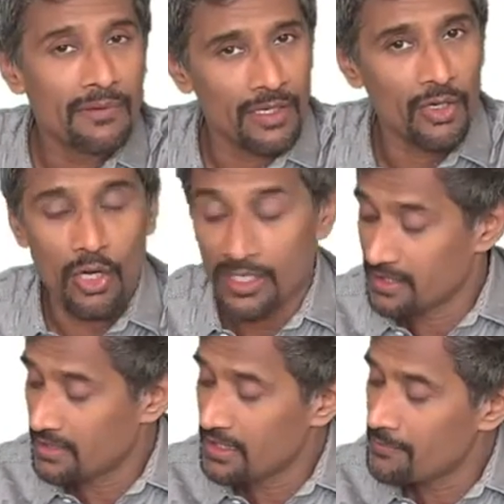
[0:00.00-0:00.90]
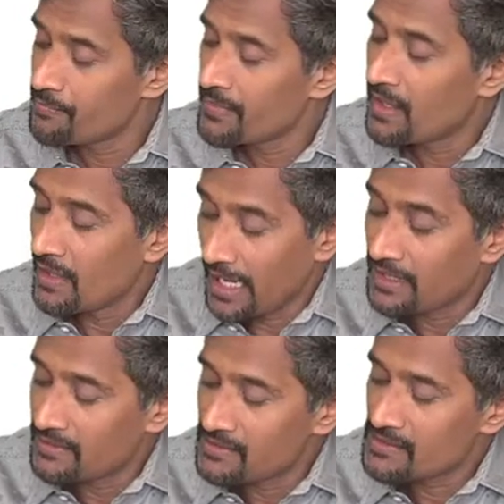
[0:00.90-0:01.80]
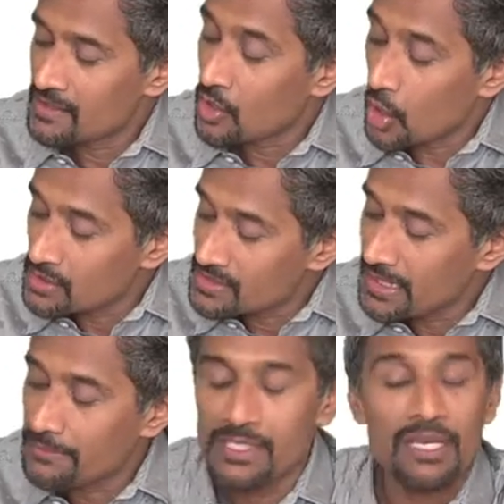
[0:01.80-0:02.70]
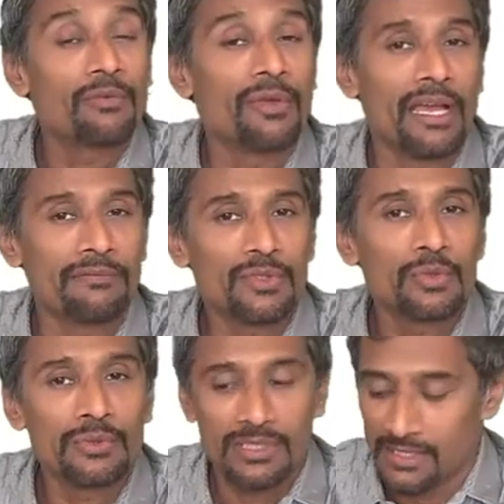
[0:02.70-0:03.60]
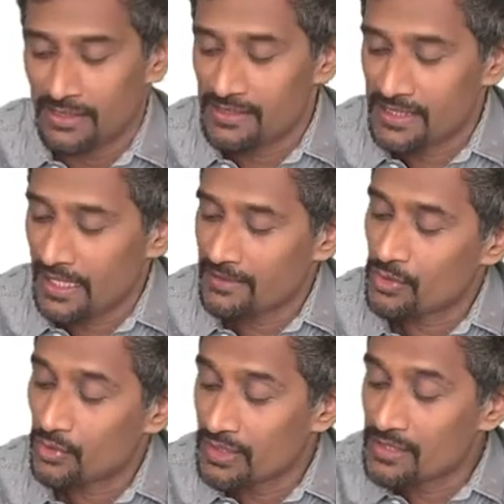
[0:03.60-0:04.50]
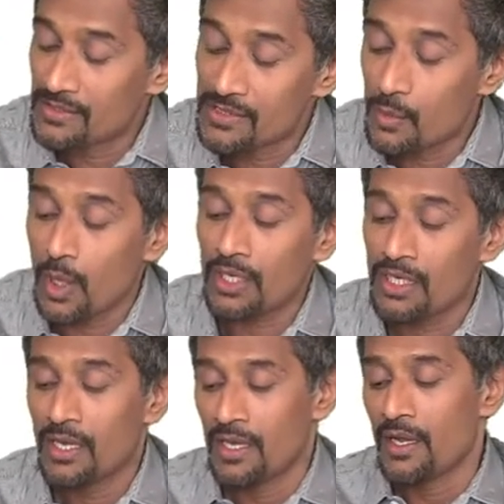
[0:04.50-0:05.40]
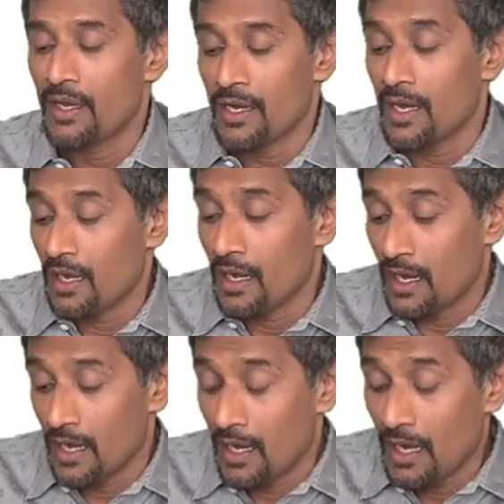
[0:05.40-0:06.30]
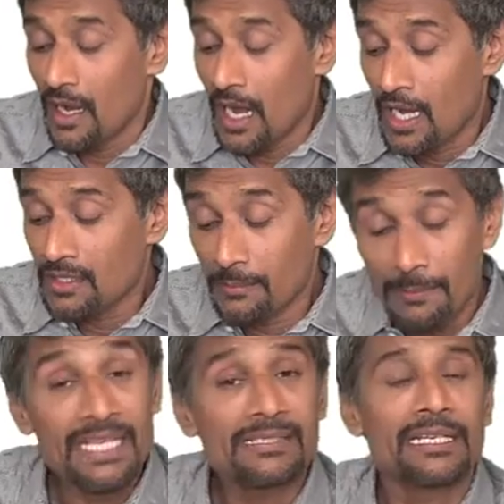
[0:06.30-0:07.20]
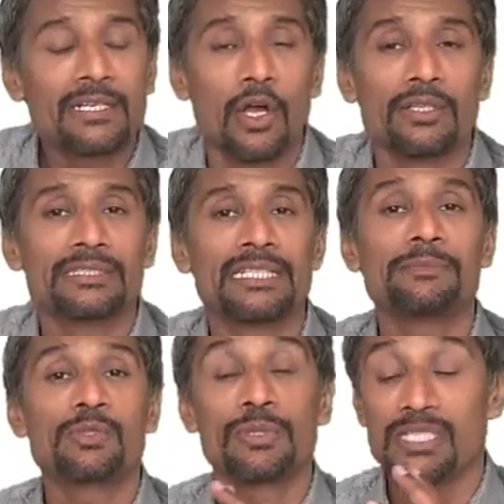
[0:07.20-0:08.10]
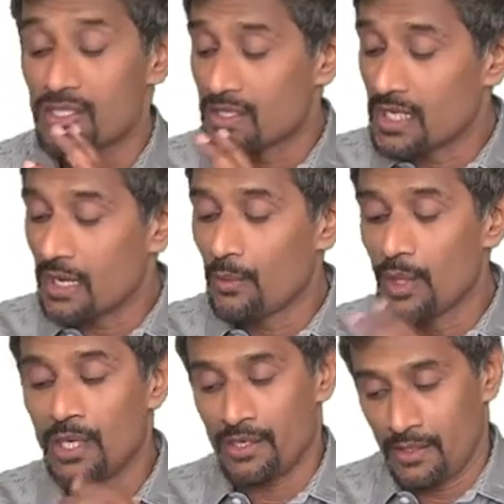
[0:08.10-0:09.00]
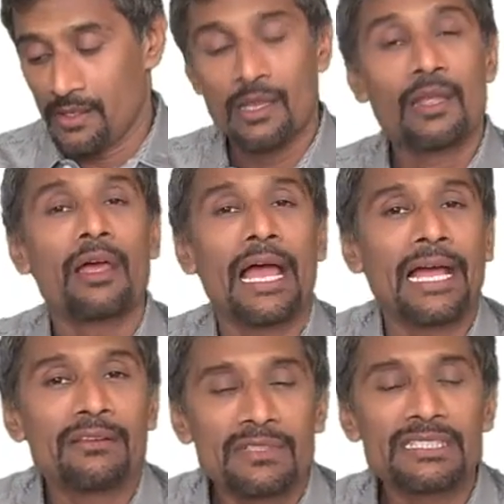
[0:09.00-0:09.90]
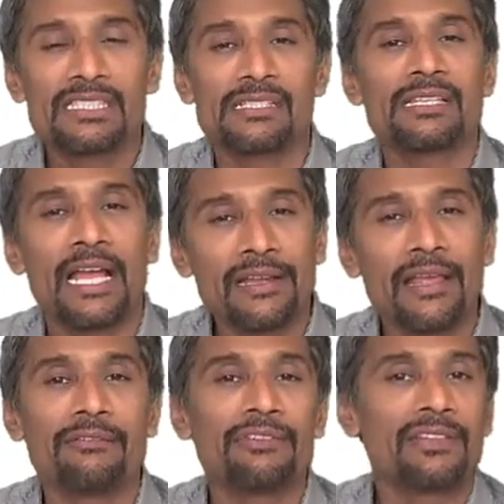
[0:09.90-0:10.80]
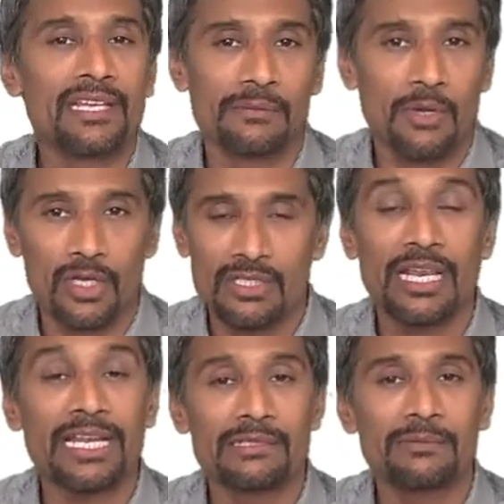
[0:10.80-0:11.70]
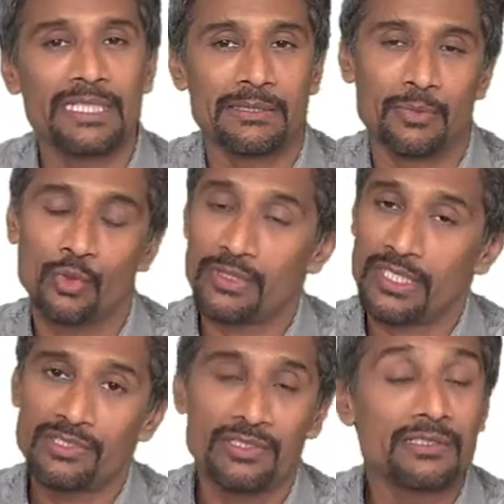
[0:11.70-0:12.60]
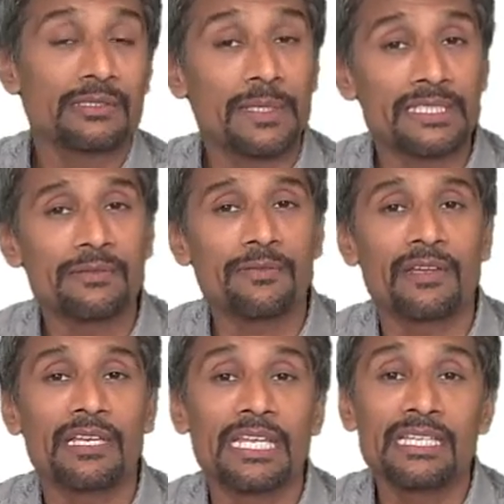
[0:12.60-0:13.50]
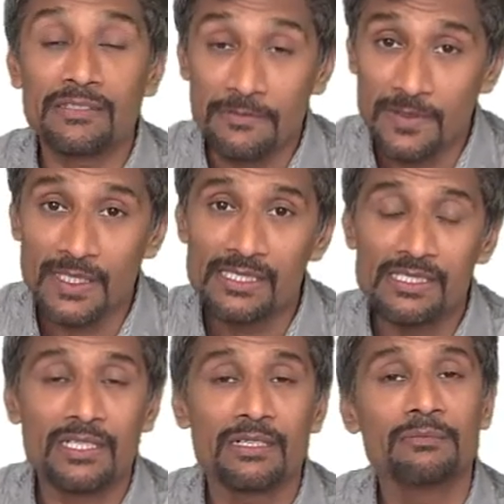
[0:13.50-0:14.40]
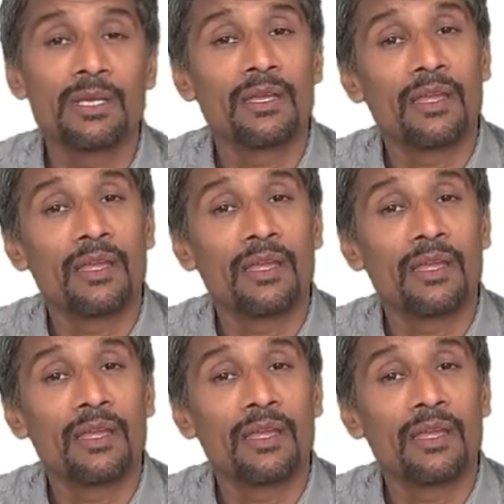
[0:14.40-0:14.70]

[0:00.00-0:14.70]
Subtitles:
accordingly. And this concept we have to understand. So this is what are the basic concepts which govern and which decide everything about an arithmetic progression. Specifically, the first term,